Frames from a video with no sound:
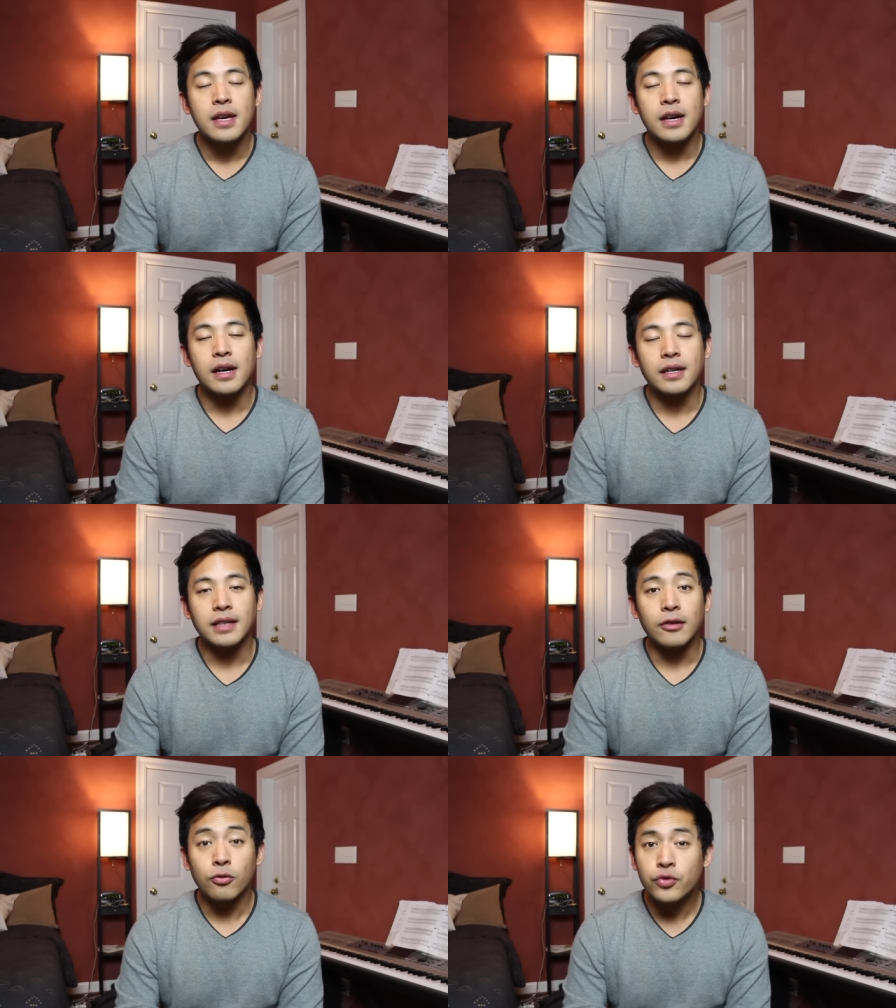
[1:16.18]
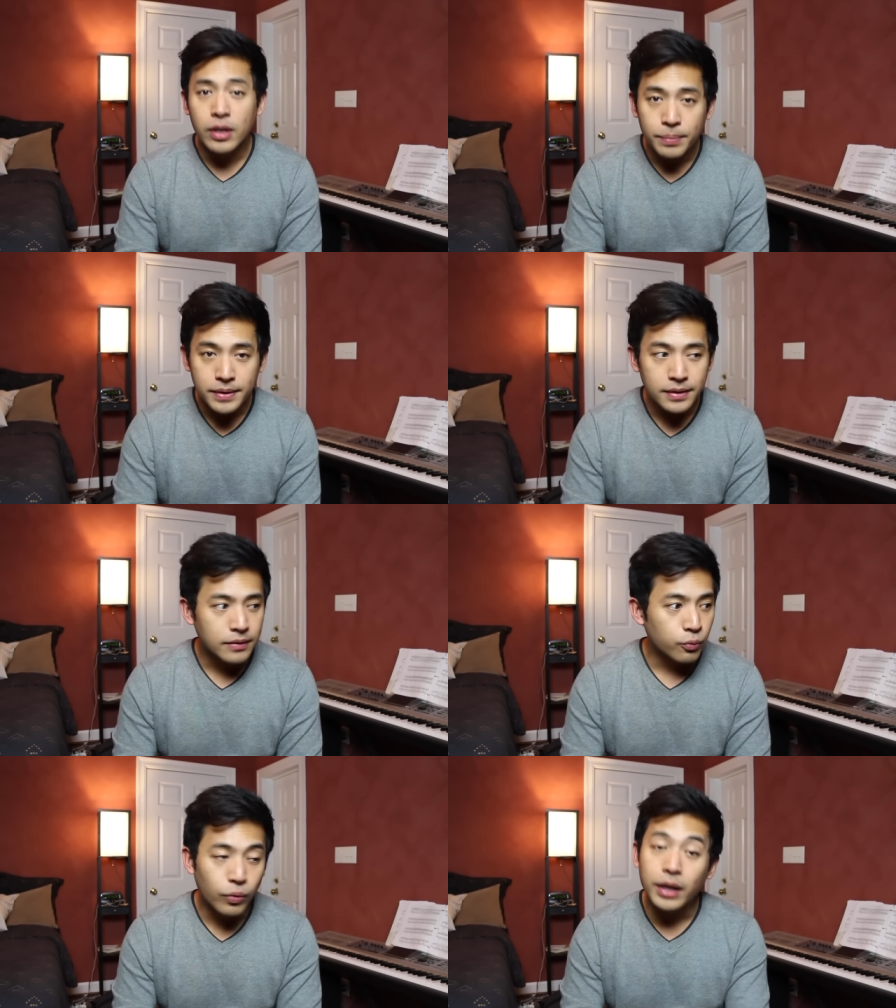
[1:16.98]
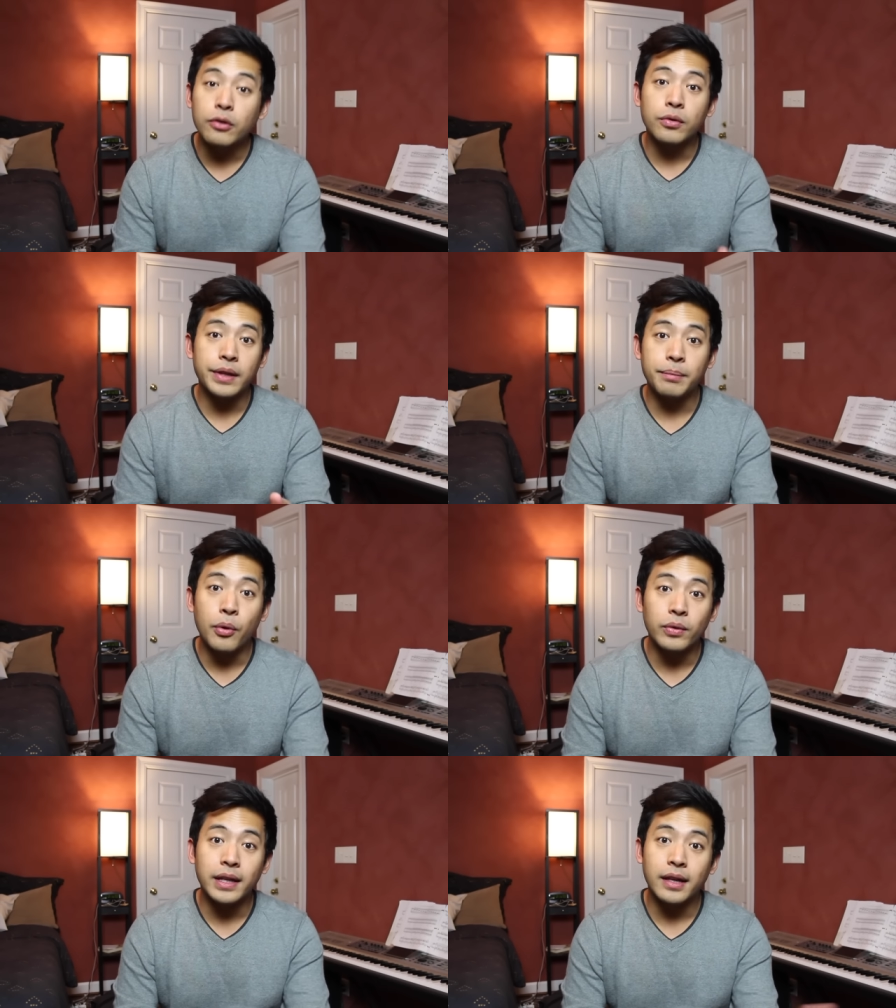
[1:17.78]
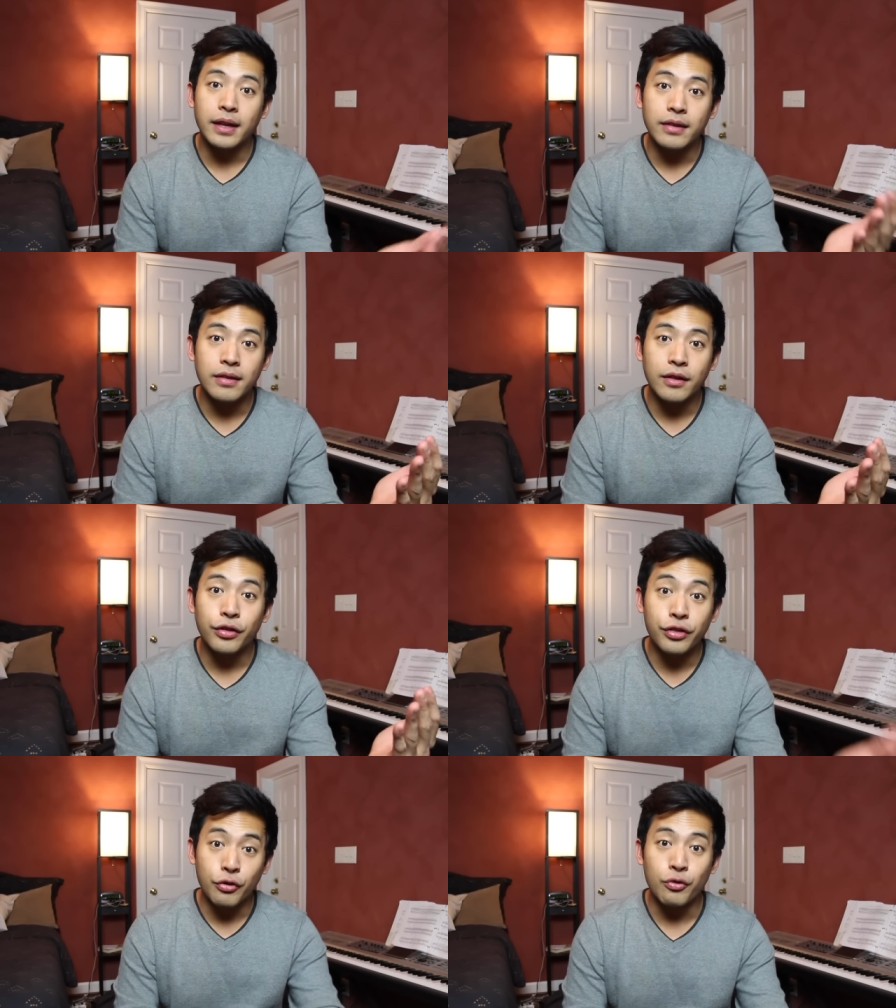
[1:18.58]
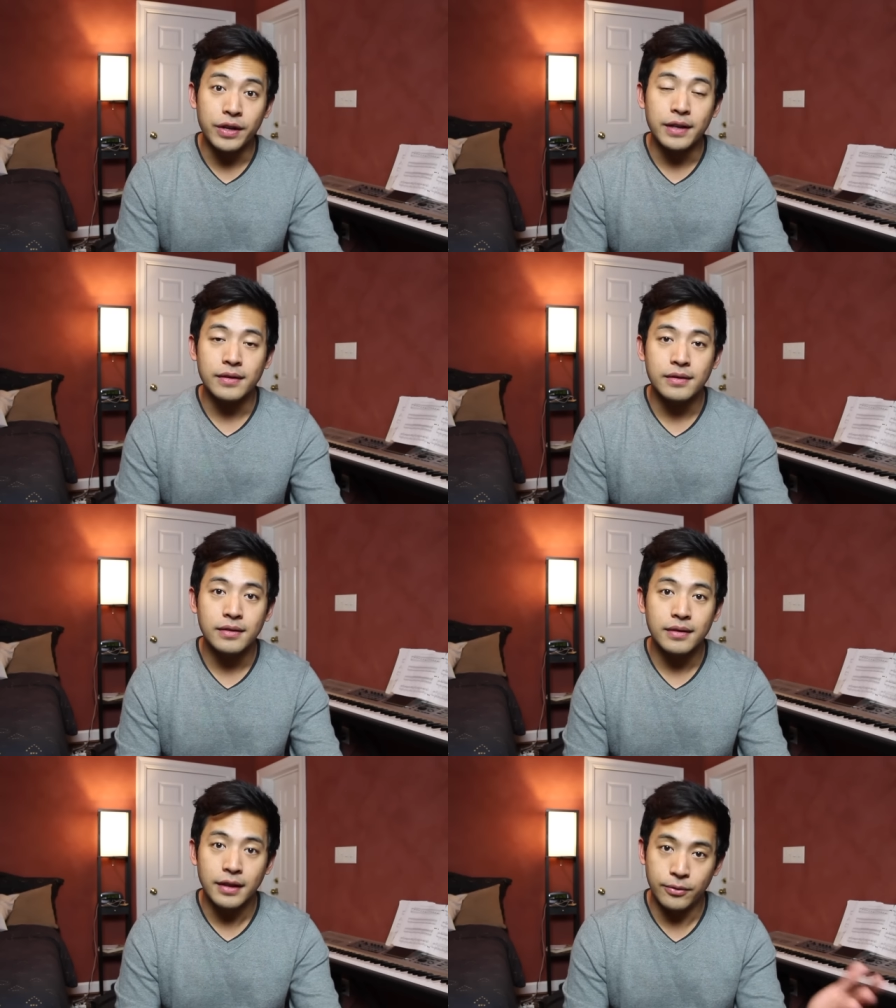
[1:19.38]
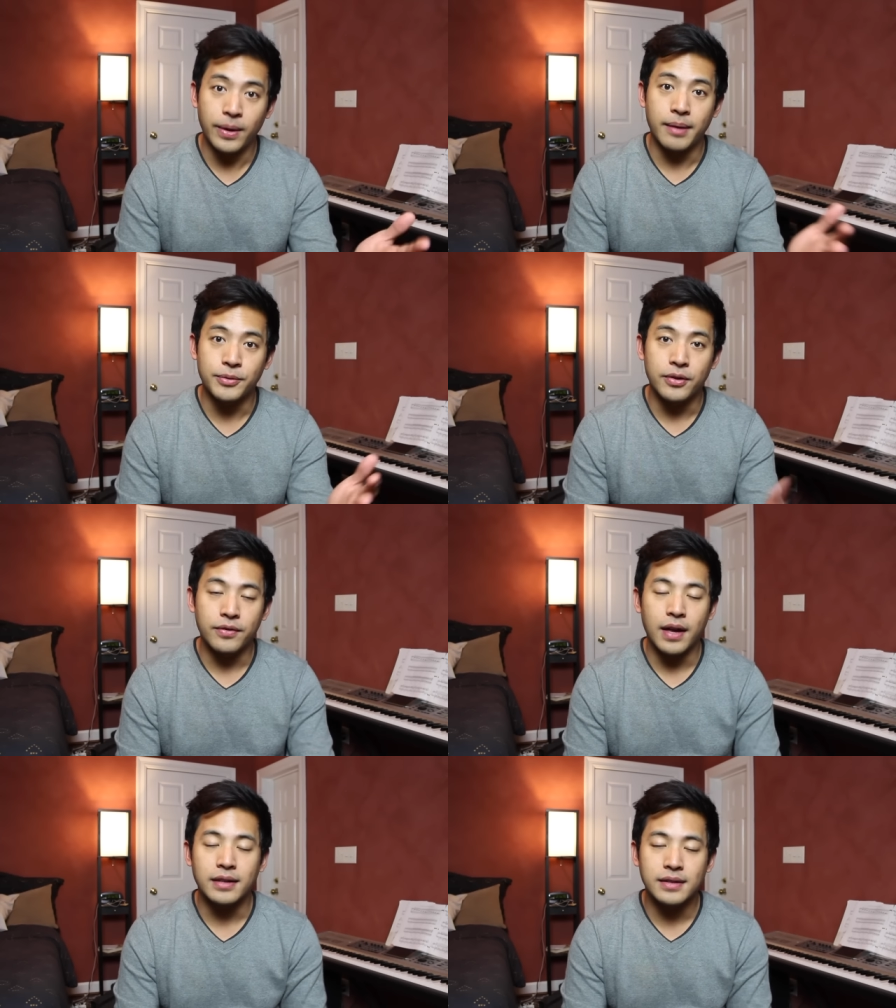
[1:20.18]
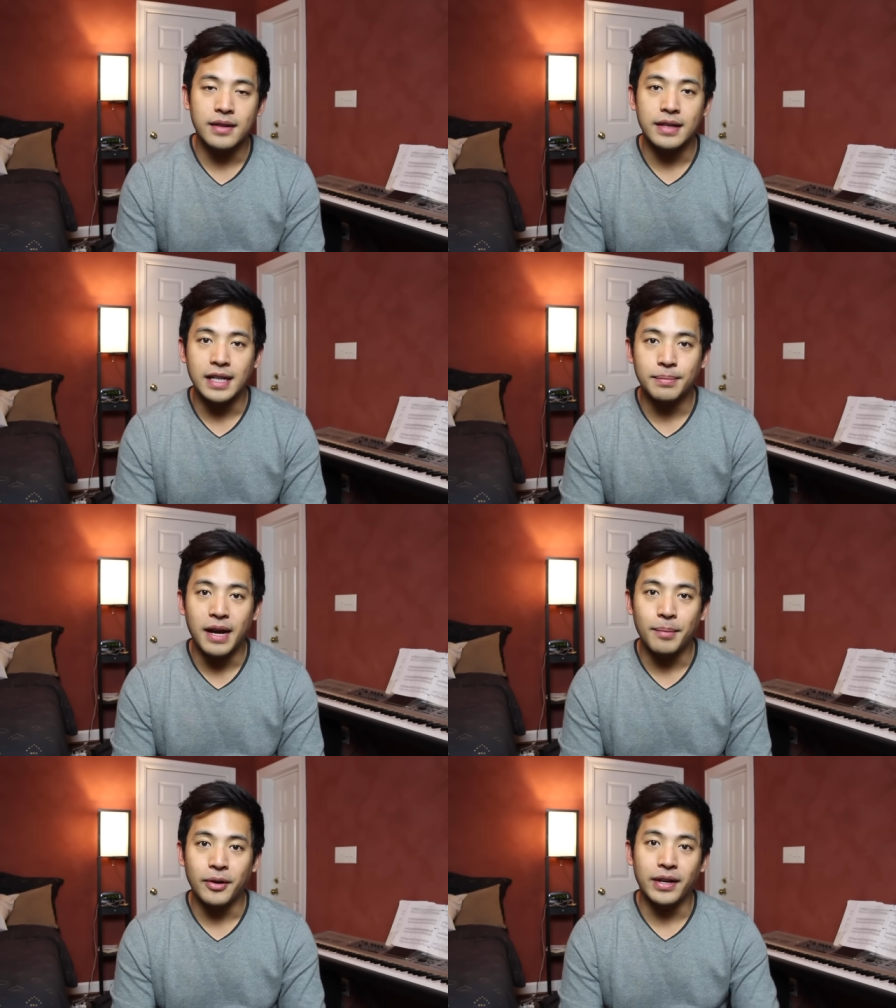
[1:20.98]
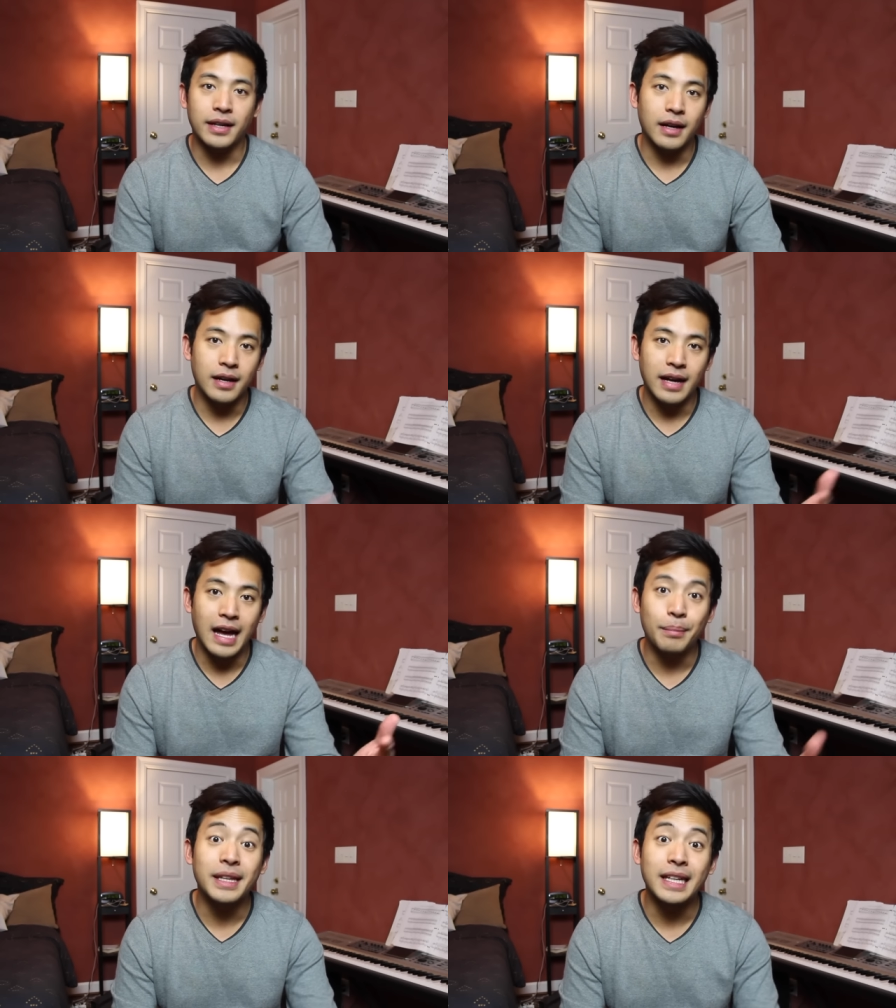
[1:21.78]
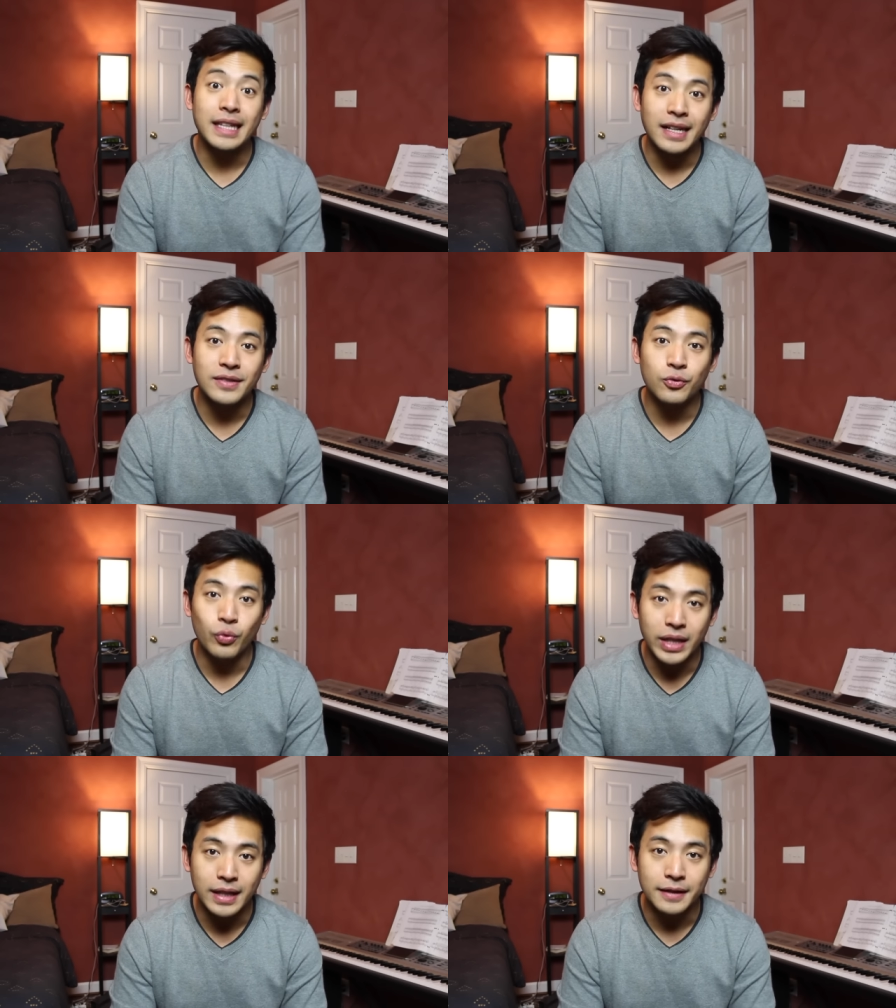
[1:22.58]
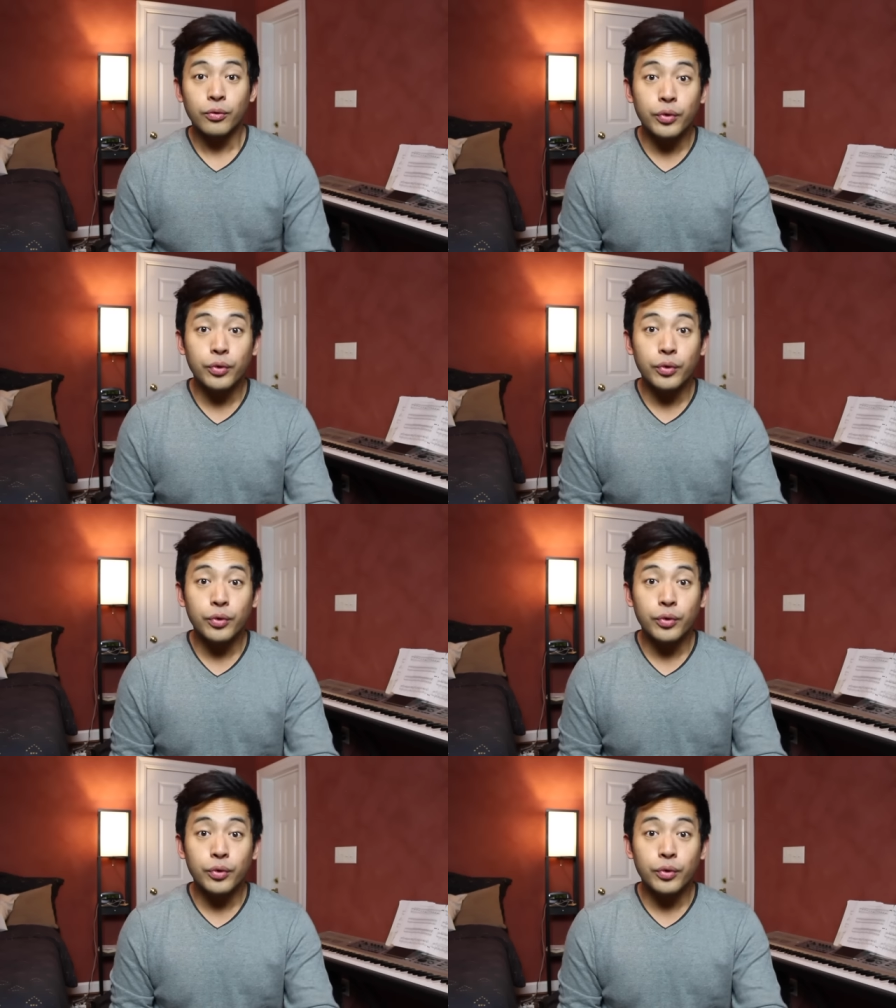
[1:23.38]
uh, Donald Trump is regularly polling in the 30s in New Hampshire. That's the next primary uh, happening next week.